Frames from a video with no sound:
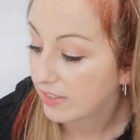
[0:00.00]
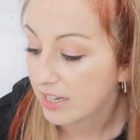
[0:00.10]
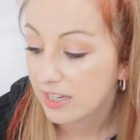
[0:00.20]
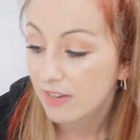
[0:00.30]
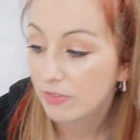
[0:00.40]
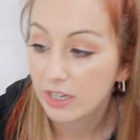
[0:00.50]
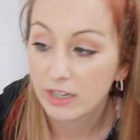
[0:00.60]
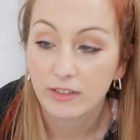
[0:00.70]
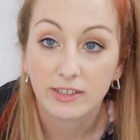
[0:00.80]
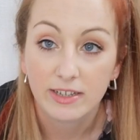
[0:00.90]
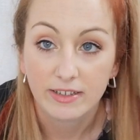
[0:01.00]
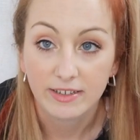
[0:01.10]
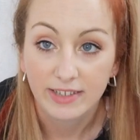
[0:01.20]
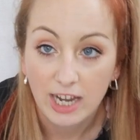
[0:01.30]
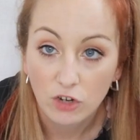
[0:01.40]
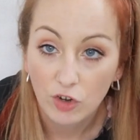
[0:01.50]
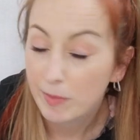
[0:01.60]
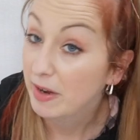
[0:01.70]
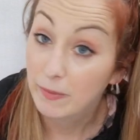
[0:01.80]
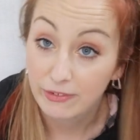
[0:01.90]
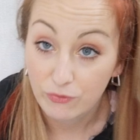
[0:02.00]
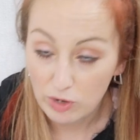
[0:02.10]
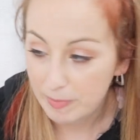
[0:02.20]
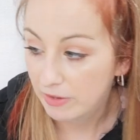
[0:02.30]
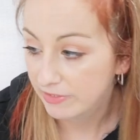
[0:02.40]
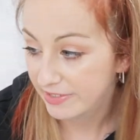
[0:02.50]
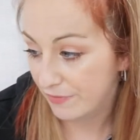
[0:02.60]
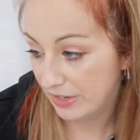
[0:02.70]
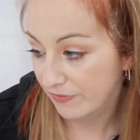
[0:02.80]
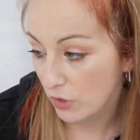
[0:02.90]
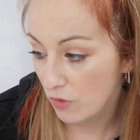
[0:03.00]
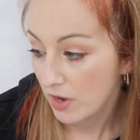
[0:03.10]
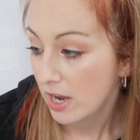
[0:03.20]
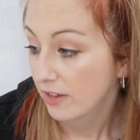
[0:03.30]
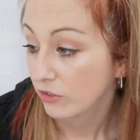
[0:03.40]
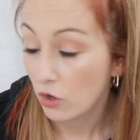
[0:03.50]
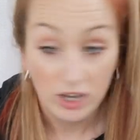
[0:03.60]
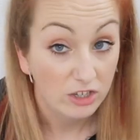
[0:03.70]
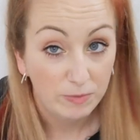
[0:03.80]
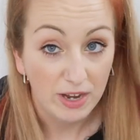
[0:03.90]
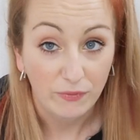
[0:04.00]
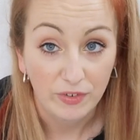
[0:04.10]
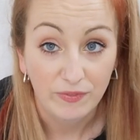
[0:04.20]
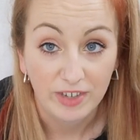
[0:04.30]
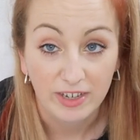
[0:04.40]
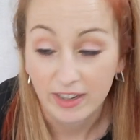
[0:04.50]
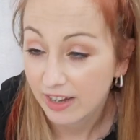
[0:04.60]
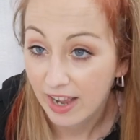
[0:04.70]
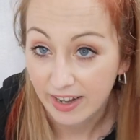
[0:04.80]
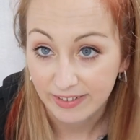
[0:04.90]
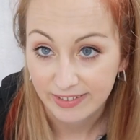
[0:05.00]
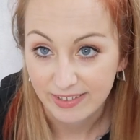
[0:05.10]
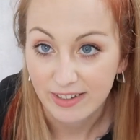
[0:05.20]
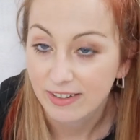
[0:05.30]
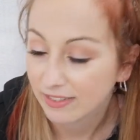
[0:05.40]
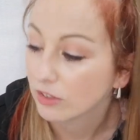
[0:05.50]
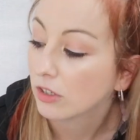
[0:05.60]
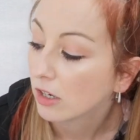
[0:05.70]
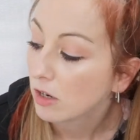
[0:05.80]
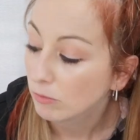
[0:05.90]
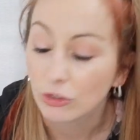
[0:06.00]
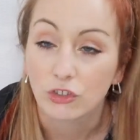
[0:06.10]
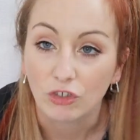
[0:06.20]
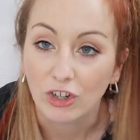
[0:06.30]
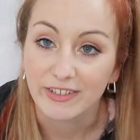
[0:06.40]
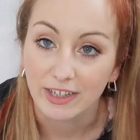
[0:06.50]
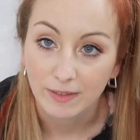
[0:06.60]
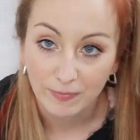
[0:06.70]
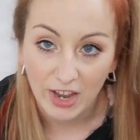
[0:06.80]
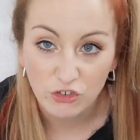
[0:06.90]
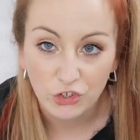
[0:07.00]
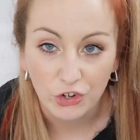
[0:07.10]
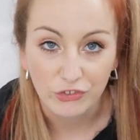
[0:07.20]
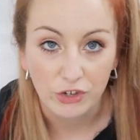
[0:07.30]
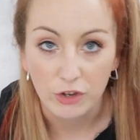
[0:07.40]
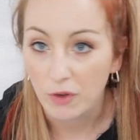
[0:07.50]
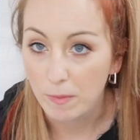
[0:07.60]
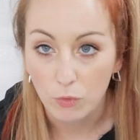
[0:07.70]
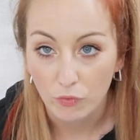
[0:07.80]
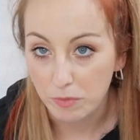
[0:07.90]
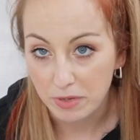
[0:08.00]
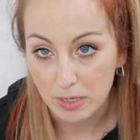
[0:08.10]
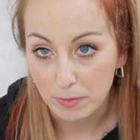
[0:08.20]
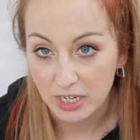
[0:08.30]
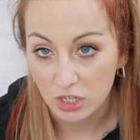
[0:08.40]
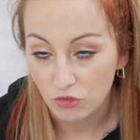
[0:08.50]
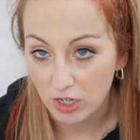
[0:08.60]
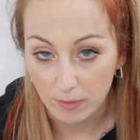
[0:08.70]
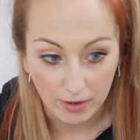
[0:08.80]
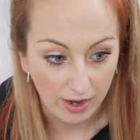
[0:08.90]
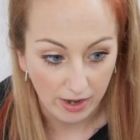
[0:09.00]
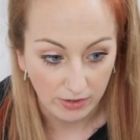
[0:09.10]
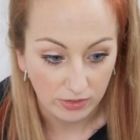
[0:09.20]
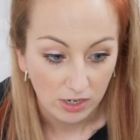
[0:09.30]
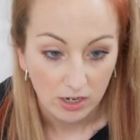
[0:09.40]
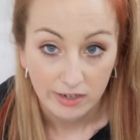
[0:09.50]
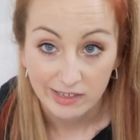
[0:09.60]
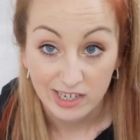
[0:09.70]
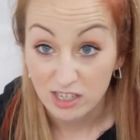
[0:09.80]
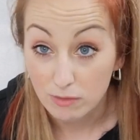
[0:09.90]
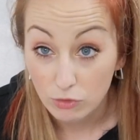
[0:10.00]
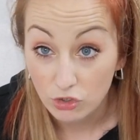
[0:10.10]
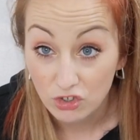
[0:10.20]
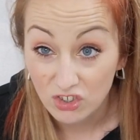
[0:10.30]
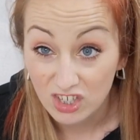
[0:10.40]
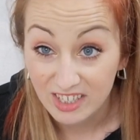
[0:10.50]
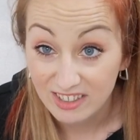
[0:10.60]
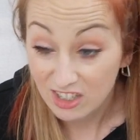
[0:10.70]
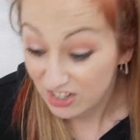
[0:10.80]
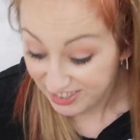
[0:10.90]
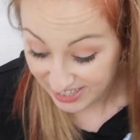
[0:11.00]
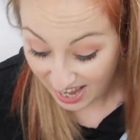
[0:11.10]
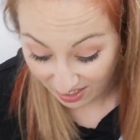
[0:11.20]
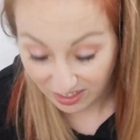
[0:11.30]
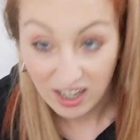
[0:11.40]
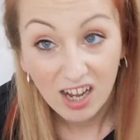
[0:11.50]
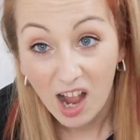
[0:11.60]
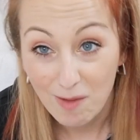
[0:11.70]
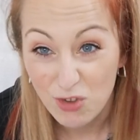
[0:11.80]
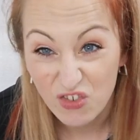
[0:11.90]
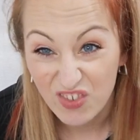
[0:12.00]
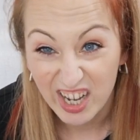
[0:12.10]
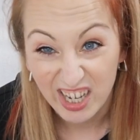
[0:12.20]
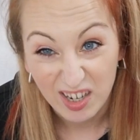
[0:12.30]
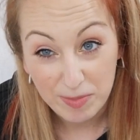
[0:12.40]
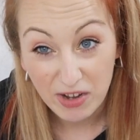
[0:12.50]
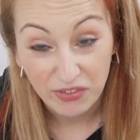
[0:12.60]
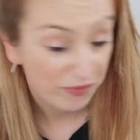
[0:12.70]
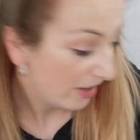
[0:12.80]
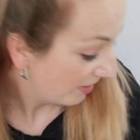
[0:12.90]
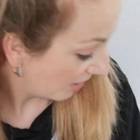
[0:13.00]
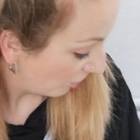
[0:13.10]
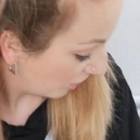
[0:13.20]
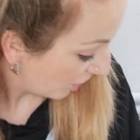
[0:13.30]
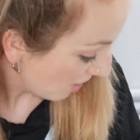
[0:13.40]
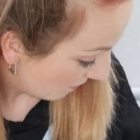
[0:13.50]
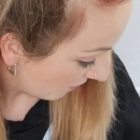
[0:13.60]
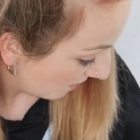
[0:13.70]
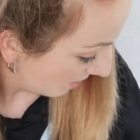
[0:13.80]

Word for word: the Nivea Tinted Day Cream. It was £3.75. It's got an SPF 15 in it and it's a tinted moisturiser. As you guys know, I'm more of a BB cream and tinted moisturiser kind of gal. I'm not really about the foundation life.